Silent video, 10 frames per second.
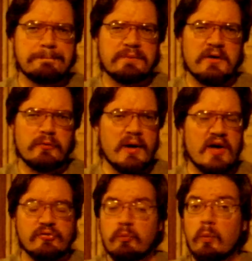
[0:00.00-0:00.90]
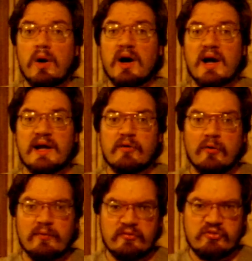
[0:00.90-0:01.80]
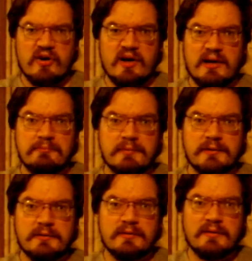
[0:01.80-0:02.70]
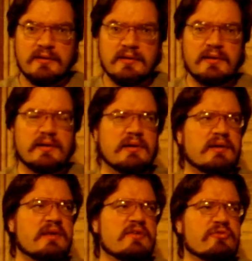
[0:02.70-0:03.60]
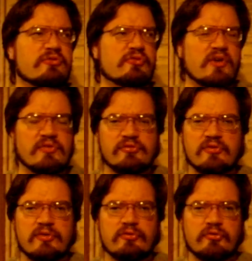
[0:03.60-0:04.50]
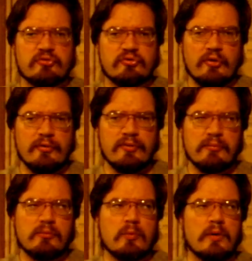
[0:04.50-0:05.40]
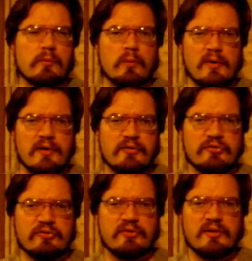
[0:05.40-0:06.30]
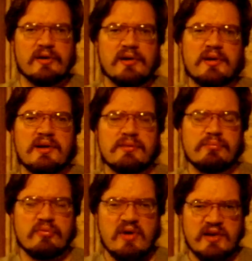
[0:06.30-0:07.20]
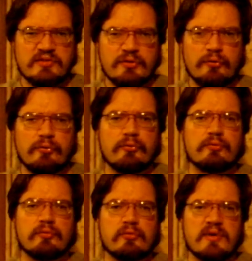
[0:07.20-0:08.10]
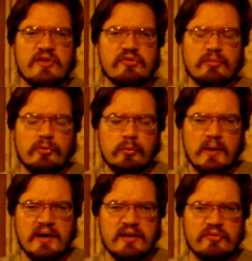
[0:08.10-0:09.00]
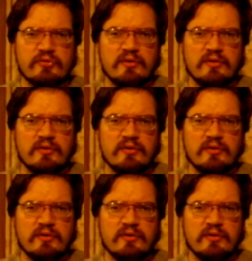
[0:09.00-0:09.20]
who ask why all the time is just to show them what works in practical, reasonable ways,